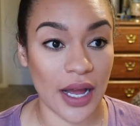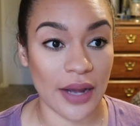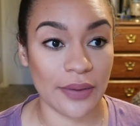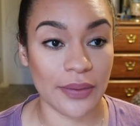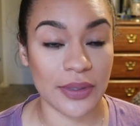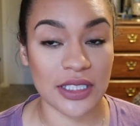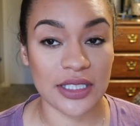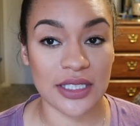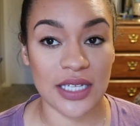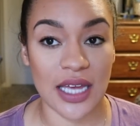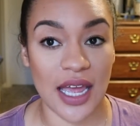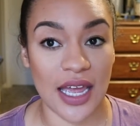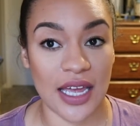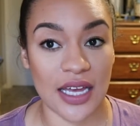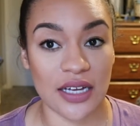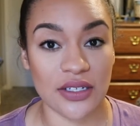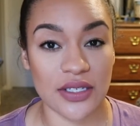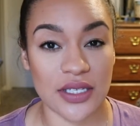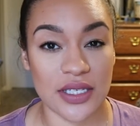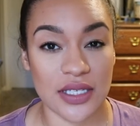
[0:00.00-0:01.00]
I went to A
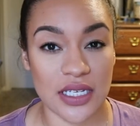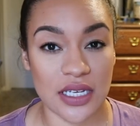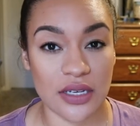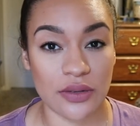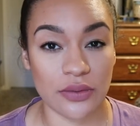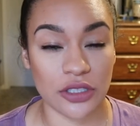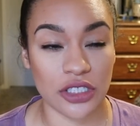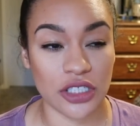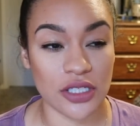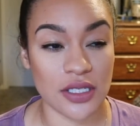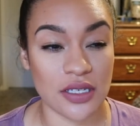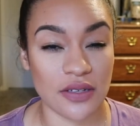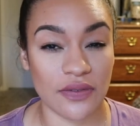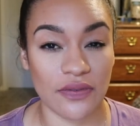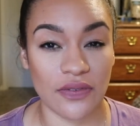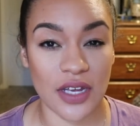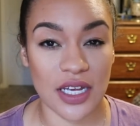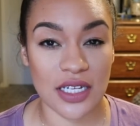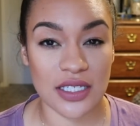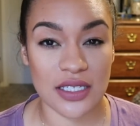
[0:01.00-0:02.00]
L C, which is
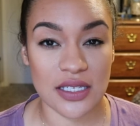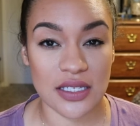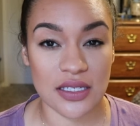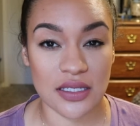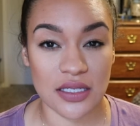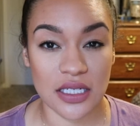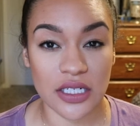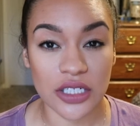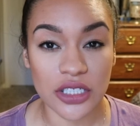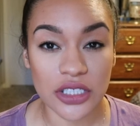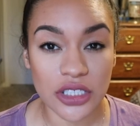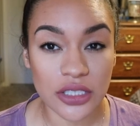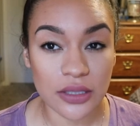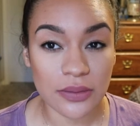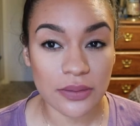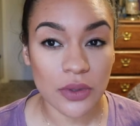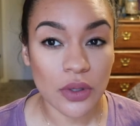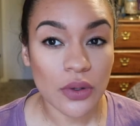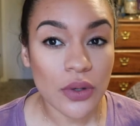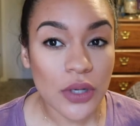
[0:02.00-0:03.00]
Advanced
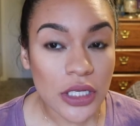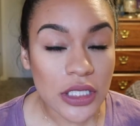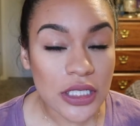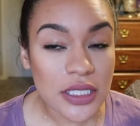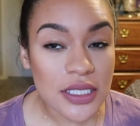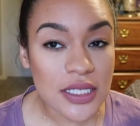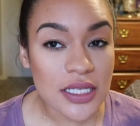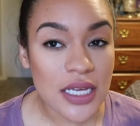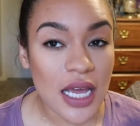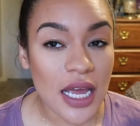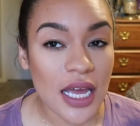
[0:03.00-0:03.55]
Leadership Course.